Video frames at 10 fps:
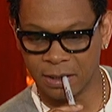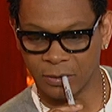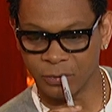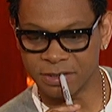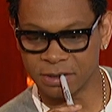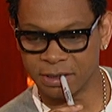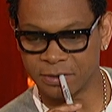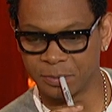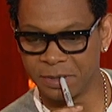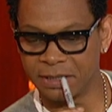Originally
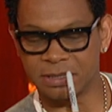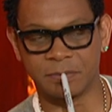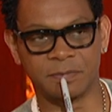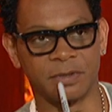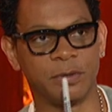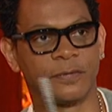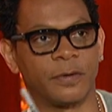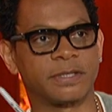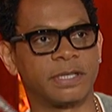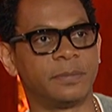committed to the
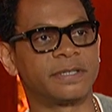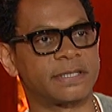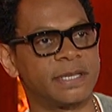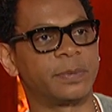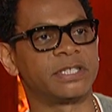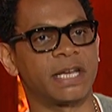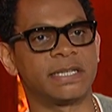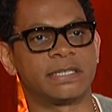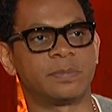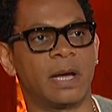University of Mississippi and
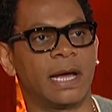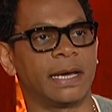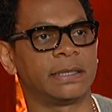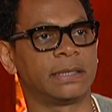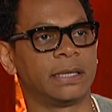changed his mind